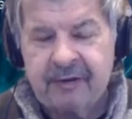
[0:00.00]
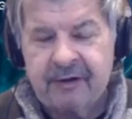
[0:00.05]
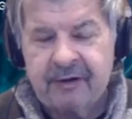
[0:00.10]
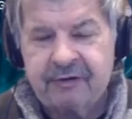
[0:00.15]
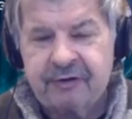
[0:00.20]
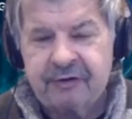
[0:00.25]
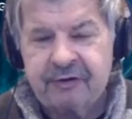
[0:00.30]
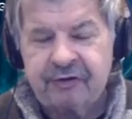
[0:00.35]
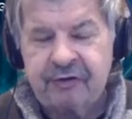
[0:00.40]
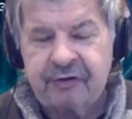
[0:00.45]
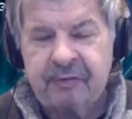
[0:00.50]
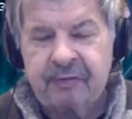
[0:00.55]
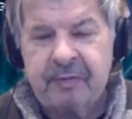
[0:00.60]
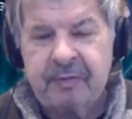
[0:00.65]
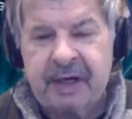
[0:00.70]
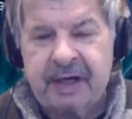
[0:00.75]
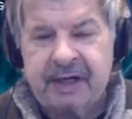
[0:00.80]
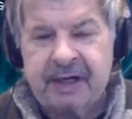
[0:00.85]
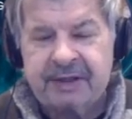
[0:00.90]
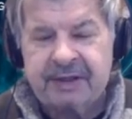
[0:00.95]
There's a
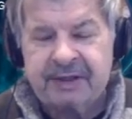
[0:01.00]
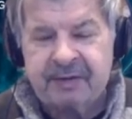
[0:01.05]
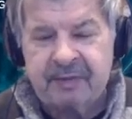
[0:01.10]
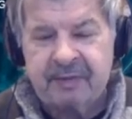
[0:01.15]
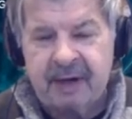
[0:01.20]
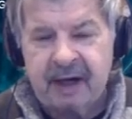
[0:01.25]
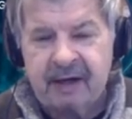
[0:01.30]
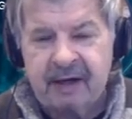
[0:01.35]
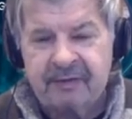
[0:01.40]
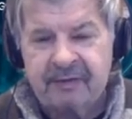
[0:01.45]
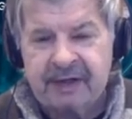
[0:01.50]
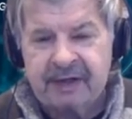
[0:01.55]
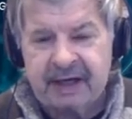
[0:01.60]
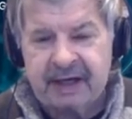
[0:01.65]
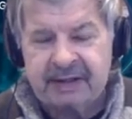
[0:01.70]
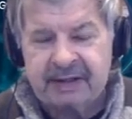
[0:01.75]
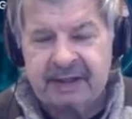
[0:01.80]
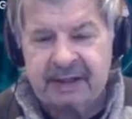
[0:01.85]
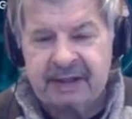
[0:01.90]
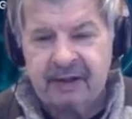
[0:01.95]
tremendous amount of
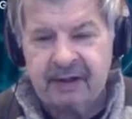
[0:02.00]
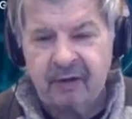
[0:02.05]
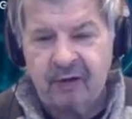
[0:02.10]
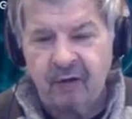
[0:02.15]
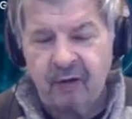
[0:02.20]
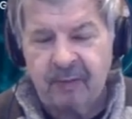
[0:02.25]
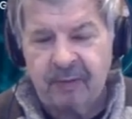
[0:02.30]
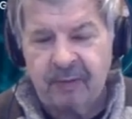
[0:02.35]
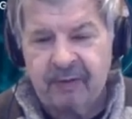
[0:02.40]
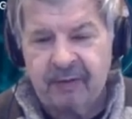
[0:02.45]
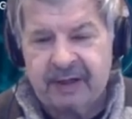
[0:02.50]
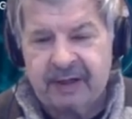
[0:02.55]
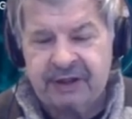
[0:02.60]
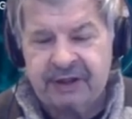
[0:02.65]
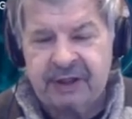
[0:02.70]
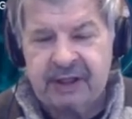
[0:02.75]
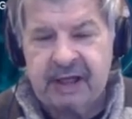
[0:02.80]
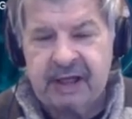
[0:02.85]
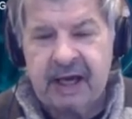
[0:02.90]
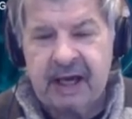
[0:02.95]
text in the
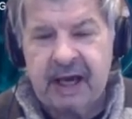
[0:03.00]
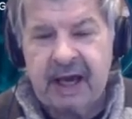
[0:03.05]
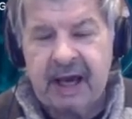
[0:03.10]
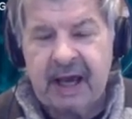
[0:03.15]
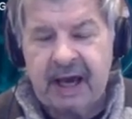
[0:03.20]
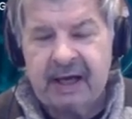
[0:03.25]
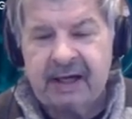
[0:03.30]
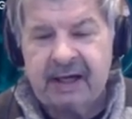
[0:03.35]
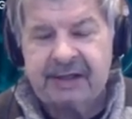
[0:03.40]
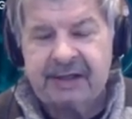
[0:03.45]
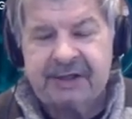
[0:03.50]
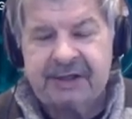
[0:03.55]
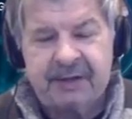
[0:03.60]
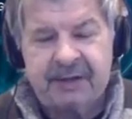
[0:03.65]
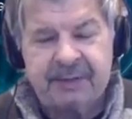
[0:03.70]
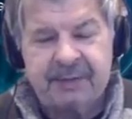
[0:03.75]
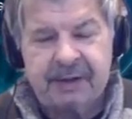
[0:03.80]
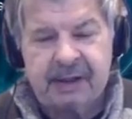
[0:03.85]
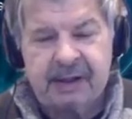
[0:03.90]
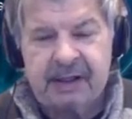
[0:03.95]
corporation, and it
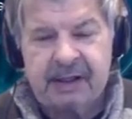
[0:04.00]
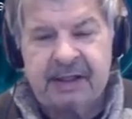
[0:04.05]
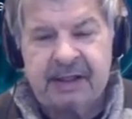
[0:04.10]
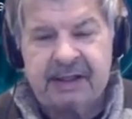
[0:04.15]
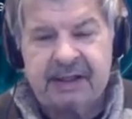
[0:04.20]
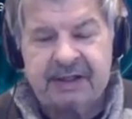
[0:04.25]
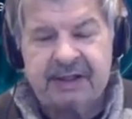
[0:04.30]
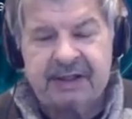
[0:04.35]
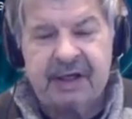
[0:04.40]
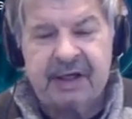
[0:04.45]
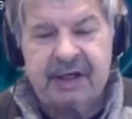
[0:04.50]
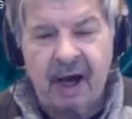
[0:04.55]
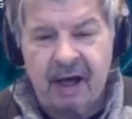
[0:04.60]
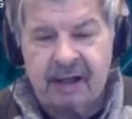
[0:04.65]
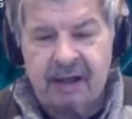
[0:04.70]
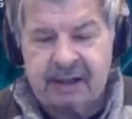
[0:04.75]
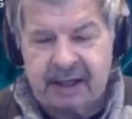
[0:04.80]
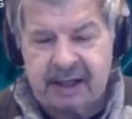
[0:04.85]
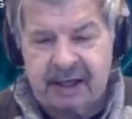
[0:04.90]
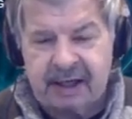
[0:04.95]
typically does
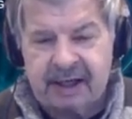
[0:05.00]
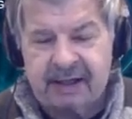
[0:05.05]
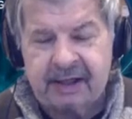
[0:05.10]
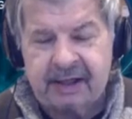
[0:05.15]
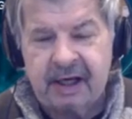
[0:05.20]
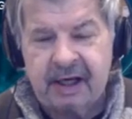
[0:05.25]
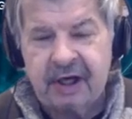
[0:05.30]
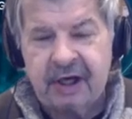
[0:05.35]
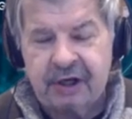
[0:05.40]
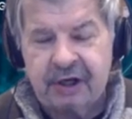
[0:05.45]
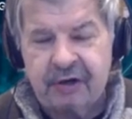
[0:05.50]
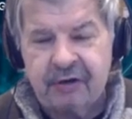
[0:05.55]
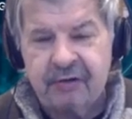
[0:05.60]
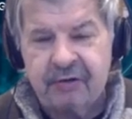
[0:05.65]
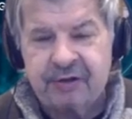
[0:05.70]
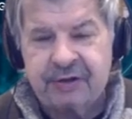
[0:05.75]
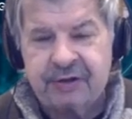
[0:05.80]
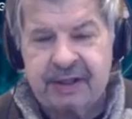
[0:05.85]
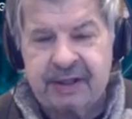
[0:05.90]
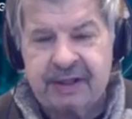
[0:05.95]
not get
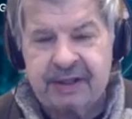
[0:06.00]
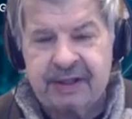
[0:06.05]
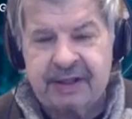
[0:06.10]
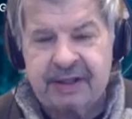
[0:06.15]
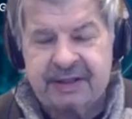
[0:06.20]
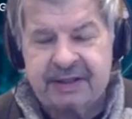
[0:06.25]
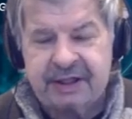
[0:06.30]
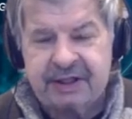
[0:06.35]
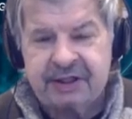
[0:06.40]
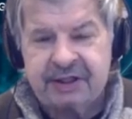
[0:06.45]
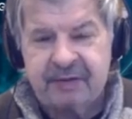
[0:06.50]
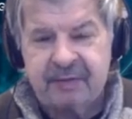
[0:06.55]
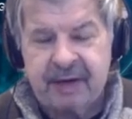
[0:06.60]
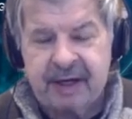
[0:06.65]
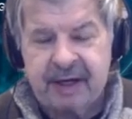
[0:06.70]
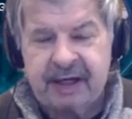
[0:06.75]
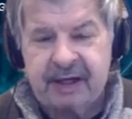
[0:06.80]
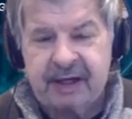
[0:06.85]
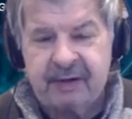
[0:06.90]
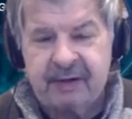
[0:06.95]
used in the
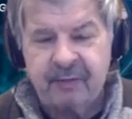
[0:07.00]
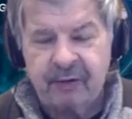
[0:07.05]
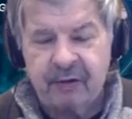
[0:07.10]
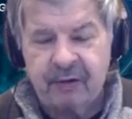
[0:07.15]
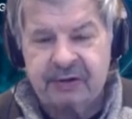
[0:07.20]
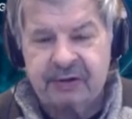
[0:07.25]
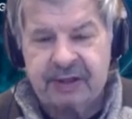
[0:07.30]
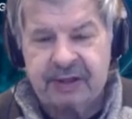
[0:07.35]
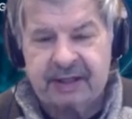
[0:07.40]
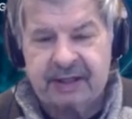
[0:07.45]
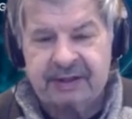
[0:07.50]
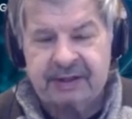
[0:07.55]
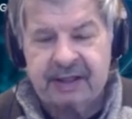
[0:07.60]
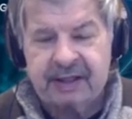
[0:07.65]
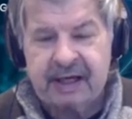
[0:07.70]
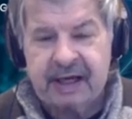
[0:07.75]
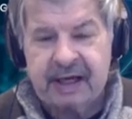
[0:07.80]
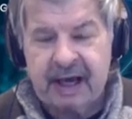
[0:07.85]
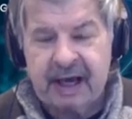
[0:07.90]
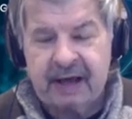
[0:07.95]
decision-making process.
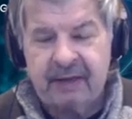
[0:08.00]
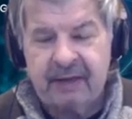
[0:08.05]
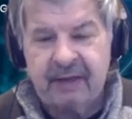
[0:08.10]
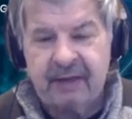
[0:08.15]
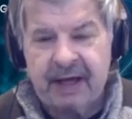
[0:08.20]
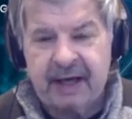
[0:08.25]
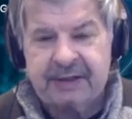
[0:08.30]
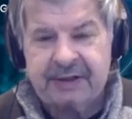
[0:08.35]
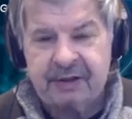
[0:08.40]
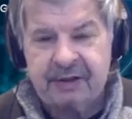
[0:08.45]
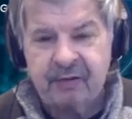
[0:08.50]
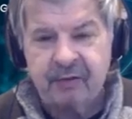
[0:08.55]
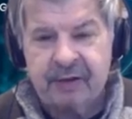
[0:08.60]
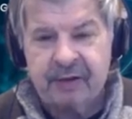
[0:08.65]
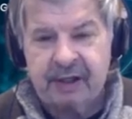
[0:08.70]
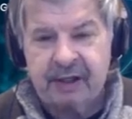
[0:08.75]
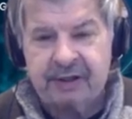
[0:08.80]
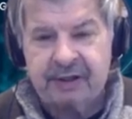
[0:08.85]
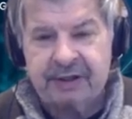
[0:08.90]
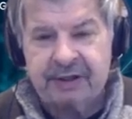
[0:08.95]
And that's a
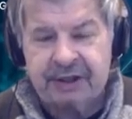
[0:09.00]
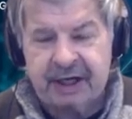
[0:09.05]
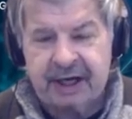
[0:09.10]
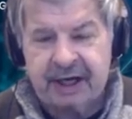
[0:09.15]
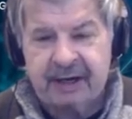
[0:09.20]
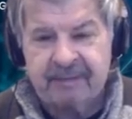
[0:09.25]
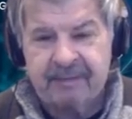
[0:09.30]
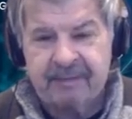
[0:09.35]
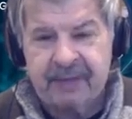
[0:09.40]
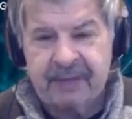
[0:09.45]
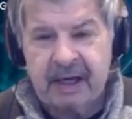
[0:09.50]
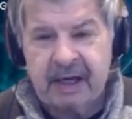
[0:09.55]
real shame.